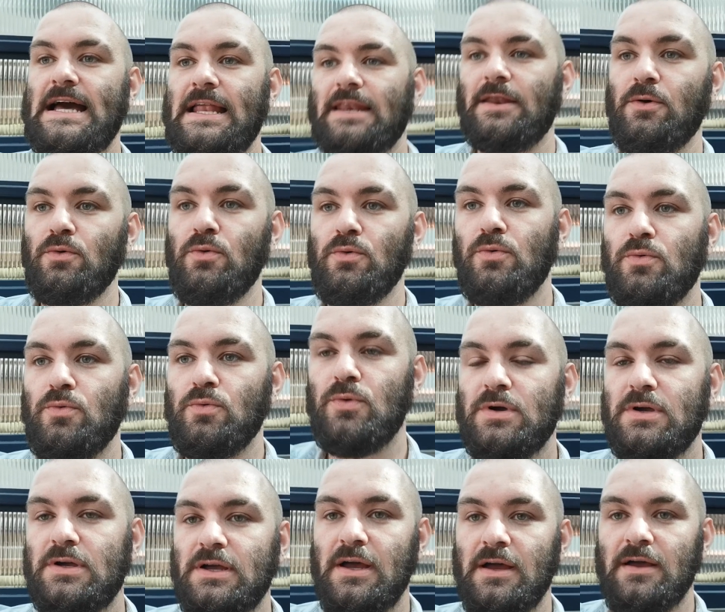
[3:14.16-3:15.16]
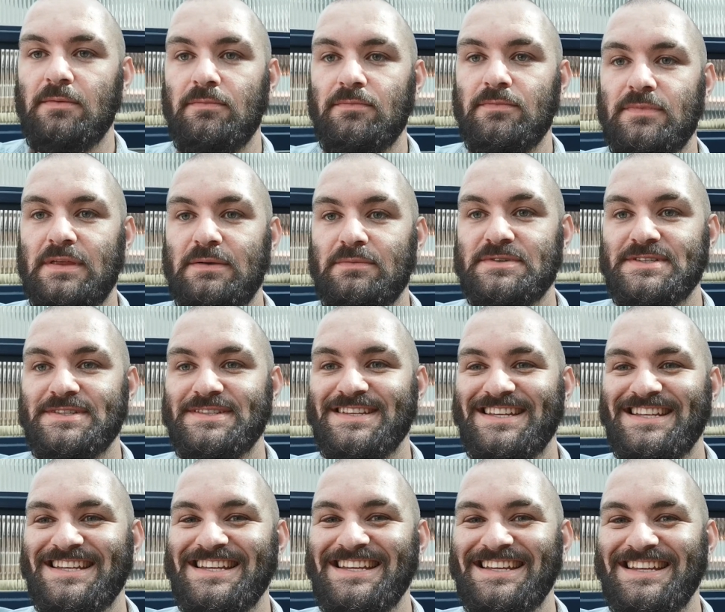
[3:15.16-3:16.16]
Hello. That was
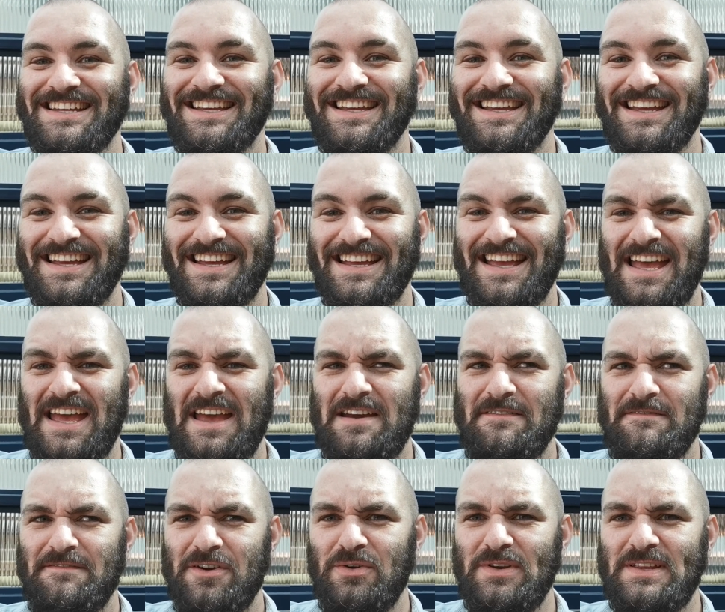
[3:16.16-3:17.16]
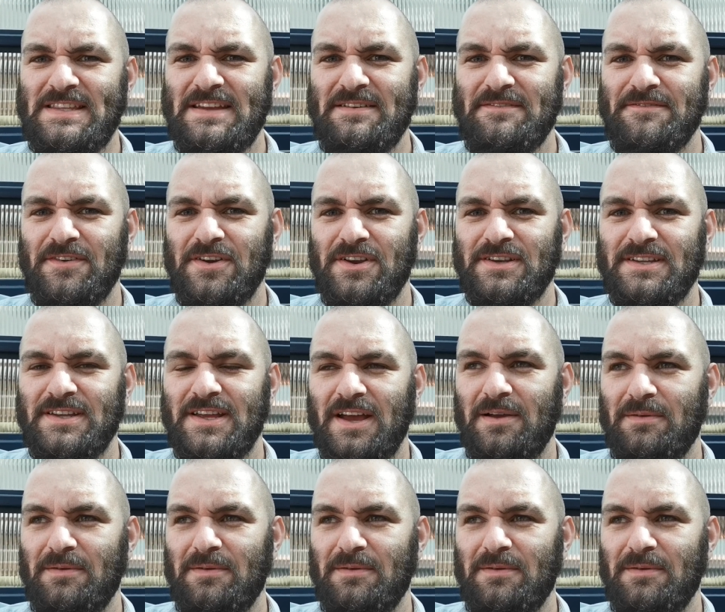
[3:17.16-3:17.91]
very different.